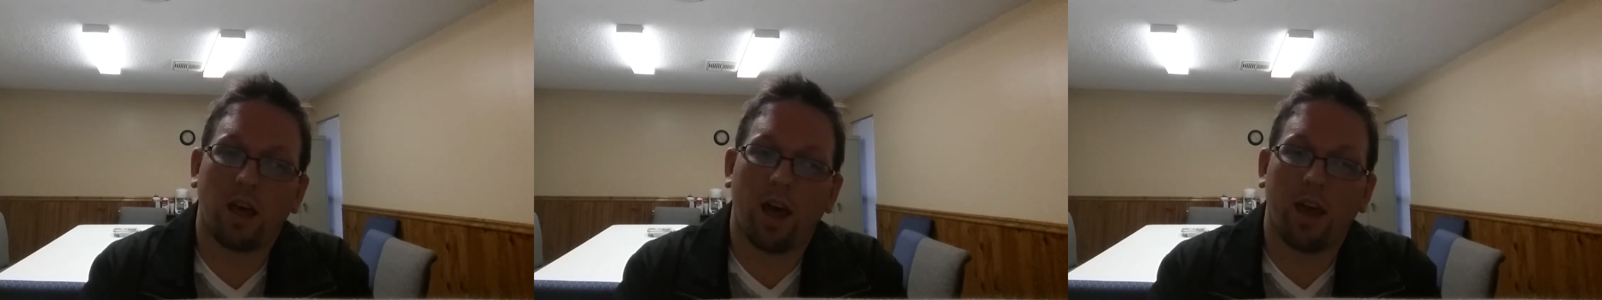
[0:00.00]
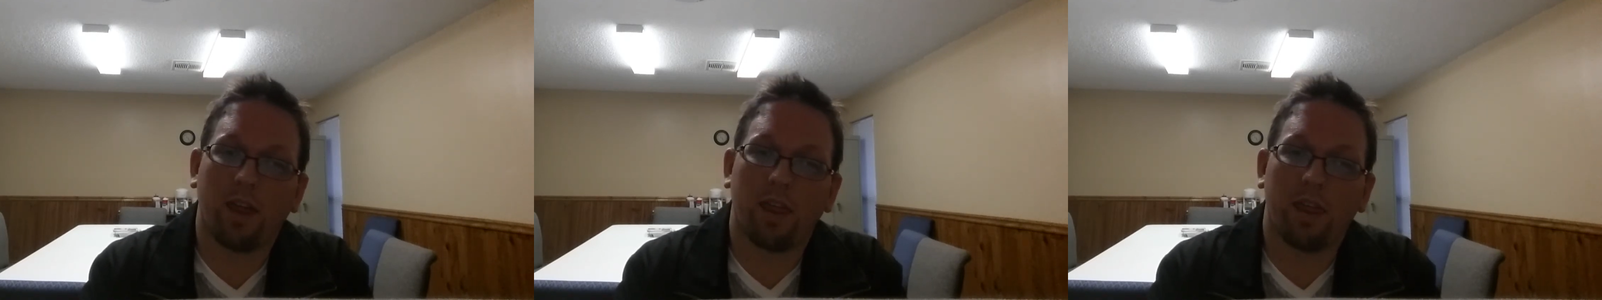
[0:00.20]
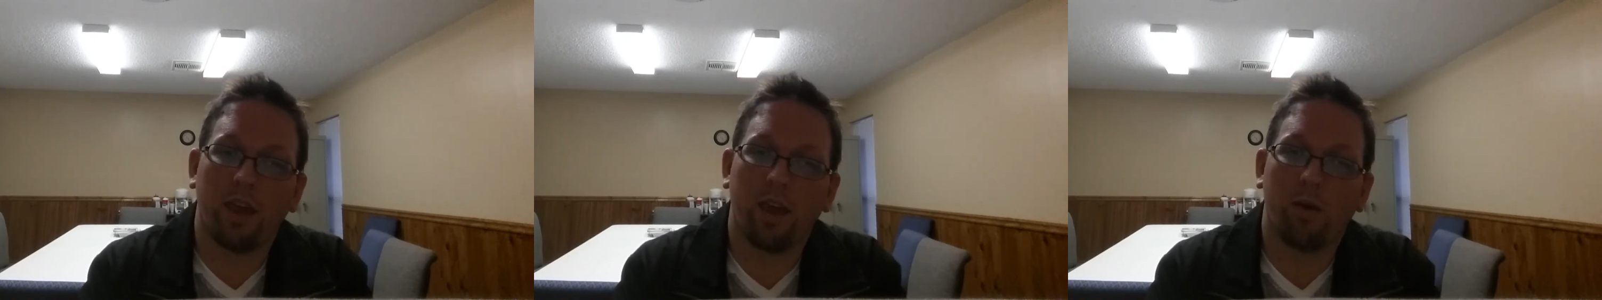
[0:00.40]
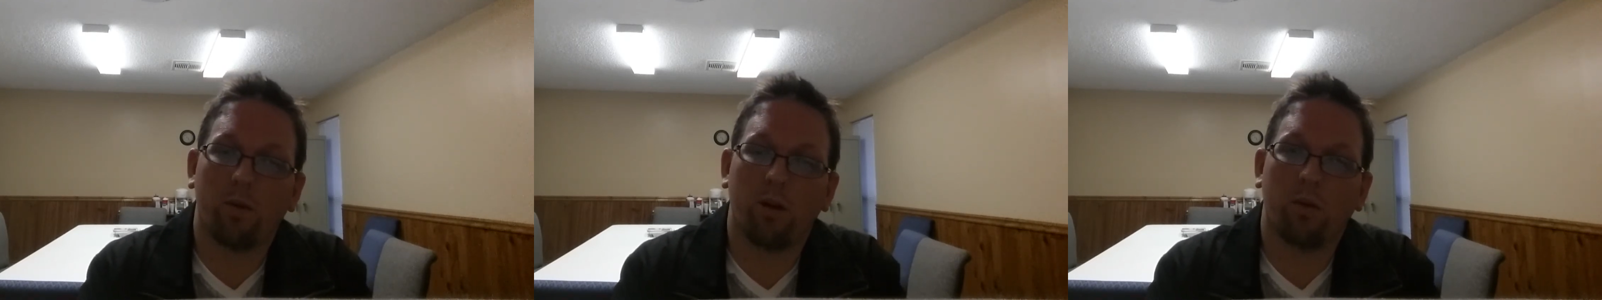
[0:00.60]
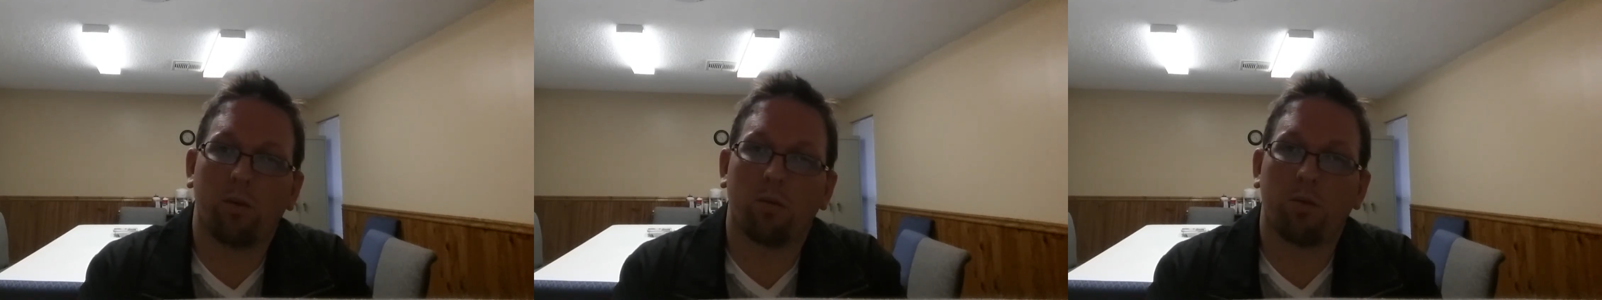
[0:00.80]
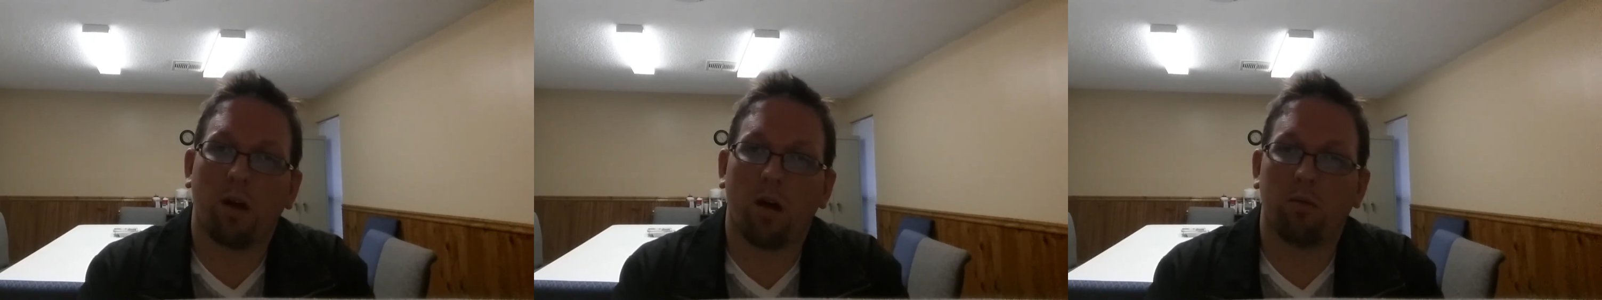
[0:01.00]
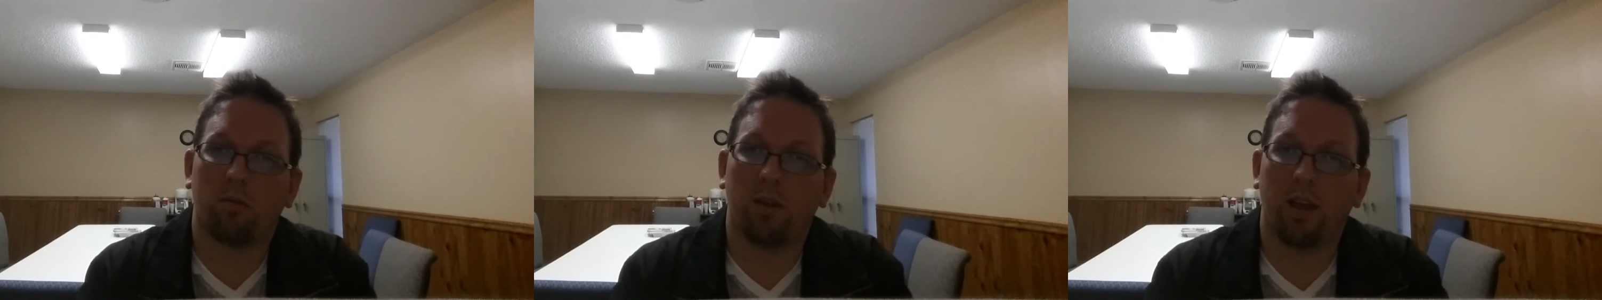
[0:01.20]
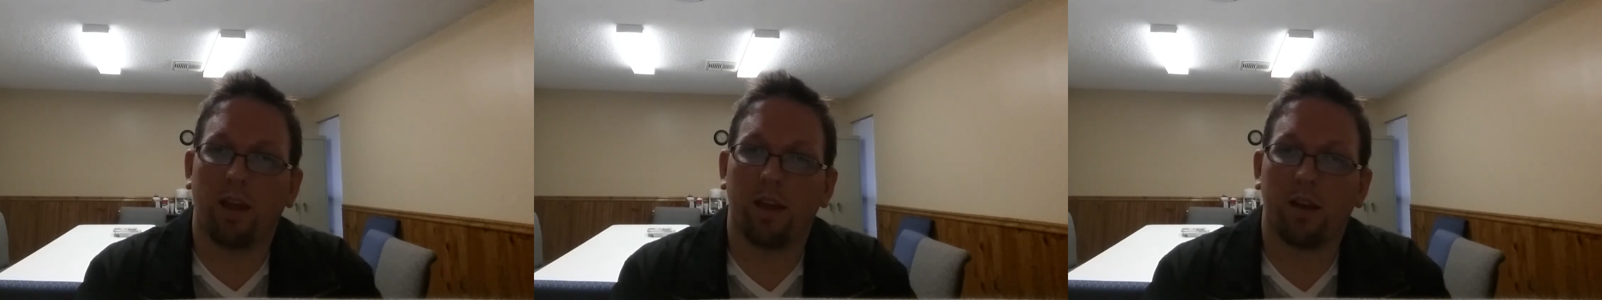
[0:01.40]
I think we will
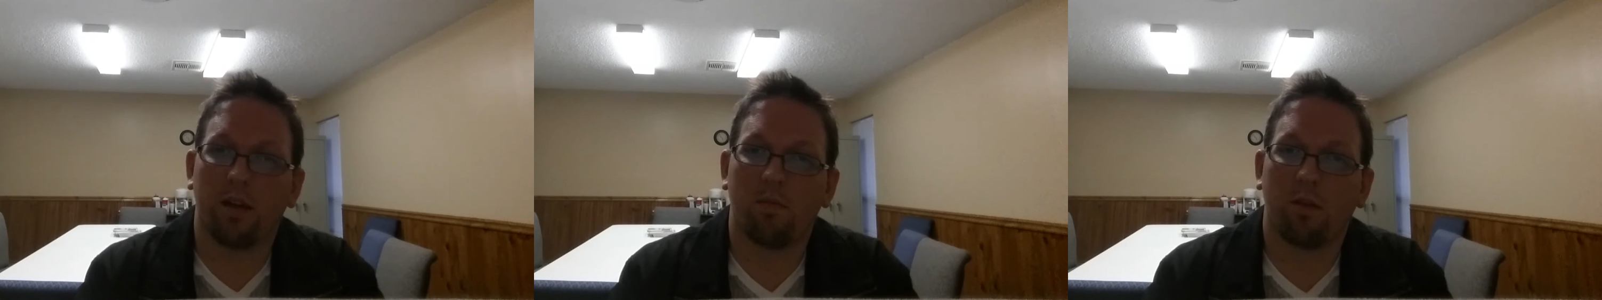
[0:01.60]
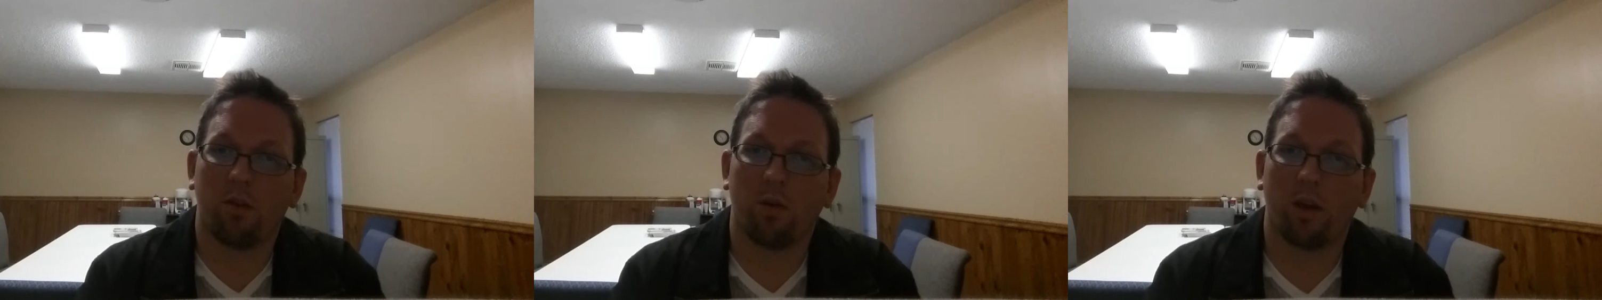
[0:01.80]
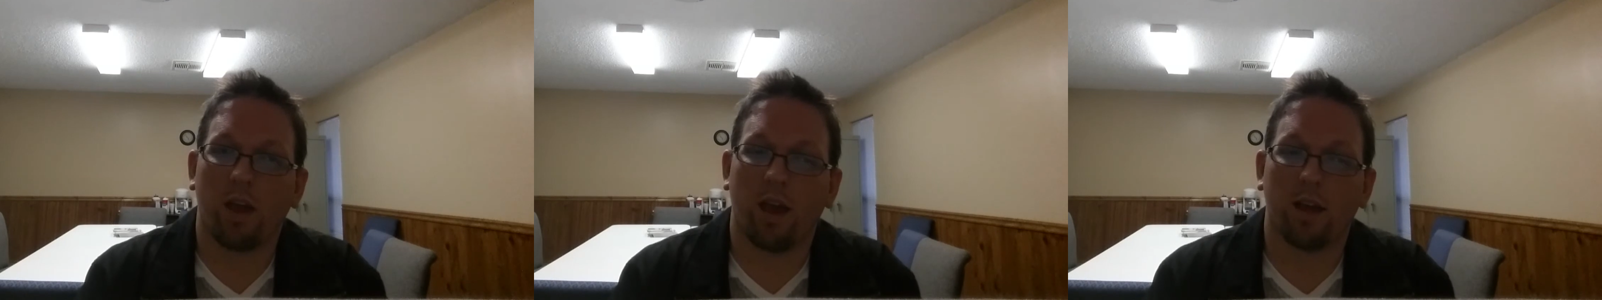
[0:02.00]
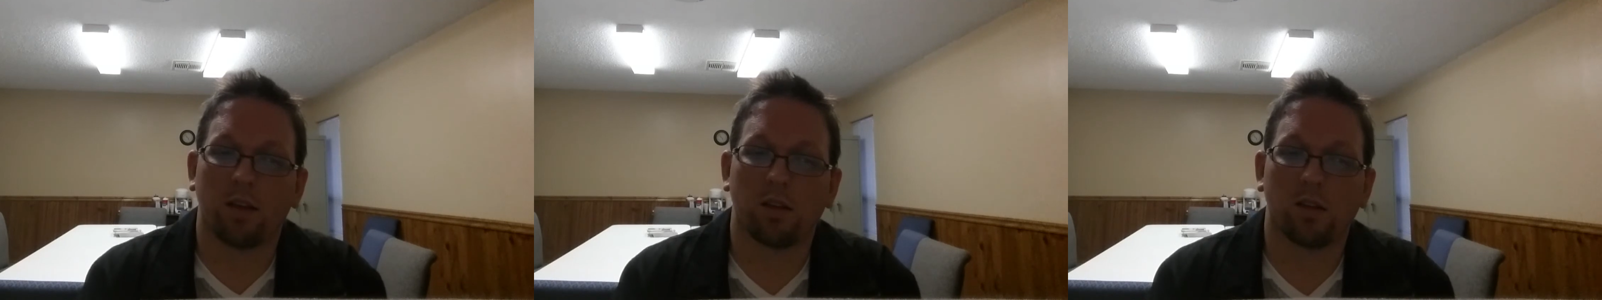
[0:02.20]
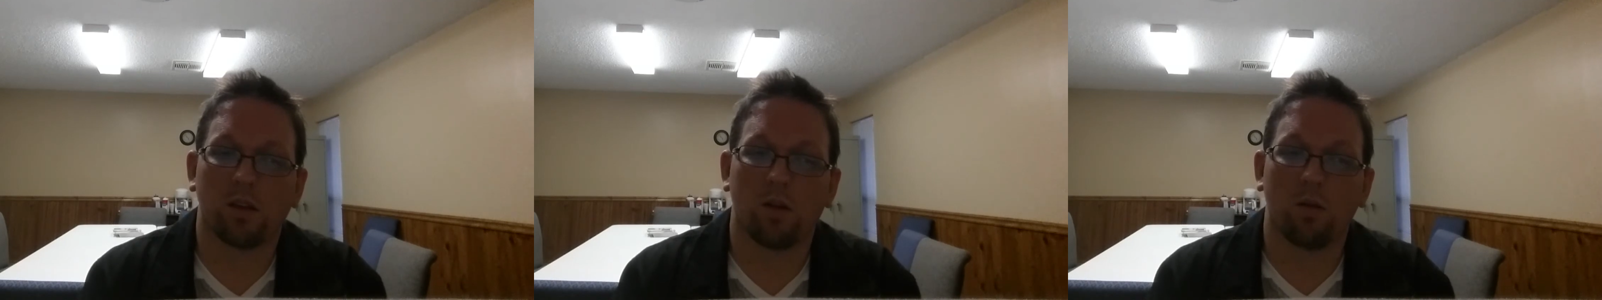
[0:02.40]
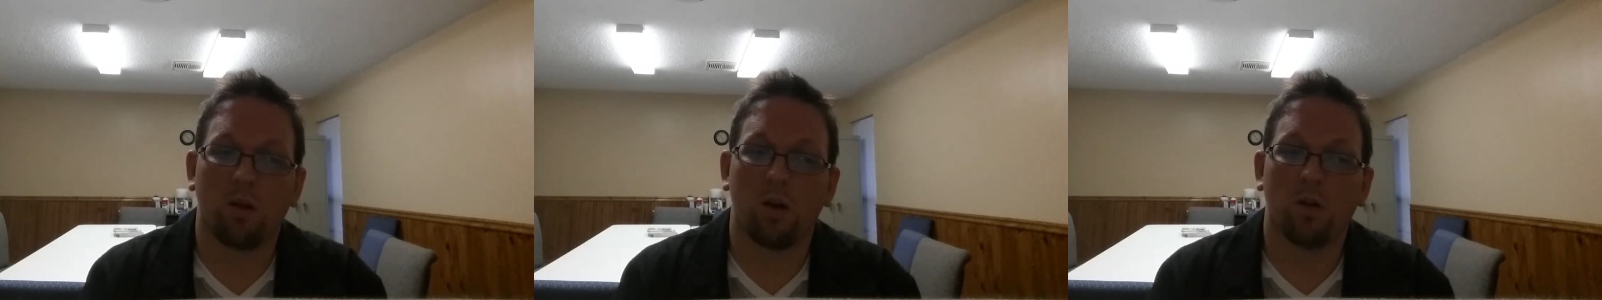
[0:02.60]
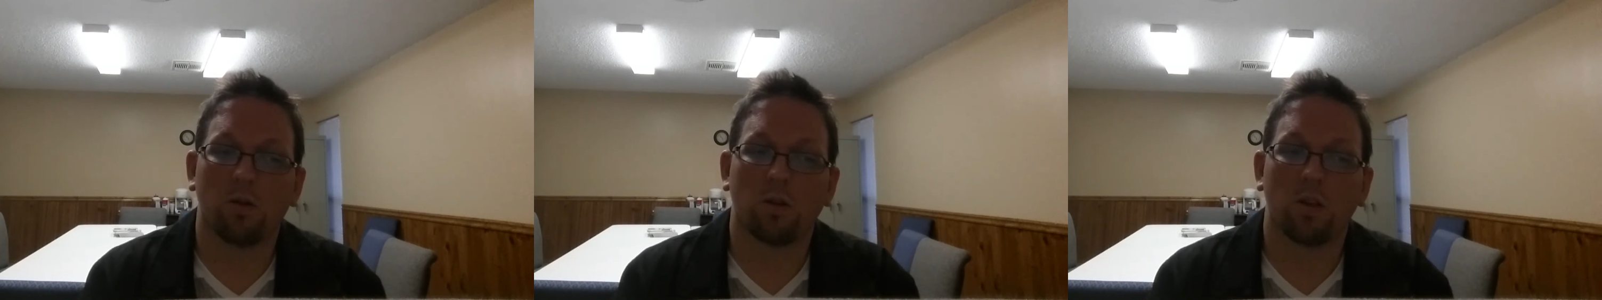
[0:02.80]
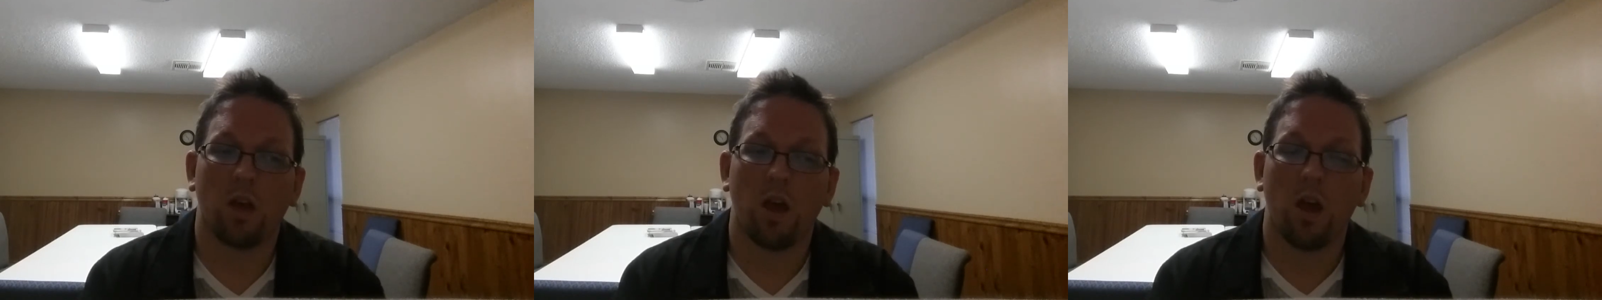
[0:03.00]
probably end up doing as
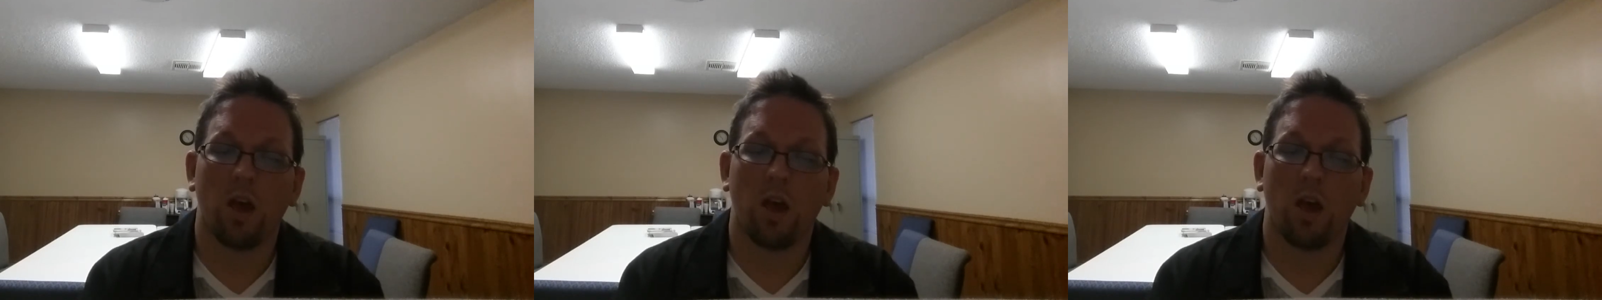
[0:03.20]
solos.